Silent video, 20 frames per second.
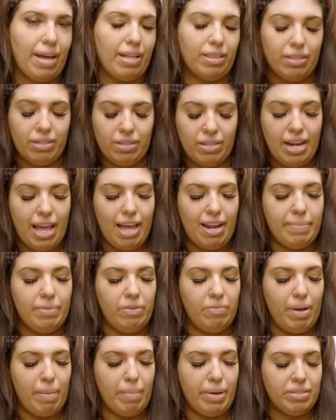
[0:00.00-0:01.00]
I learn how to
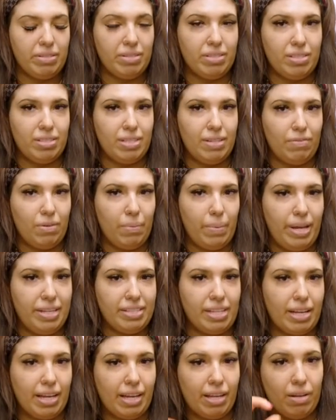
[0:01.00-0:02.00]
move my muscles in different
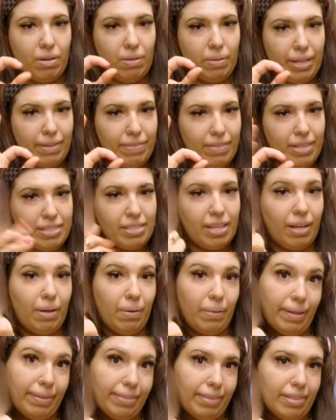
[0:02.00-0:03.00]
ways, like I can go like this, I can
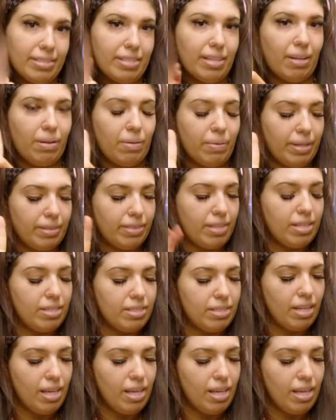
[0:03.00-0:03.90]
go like this, I can go like this.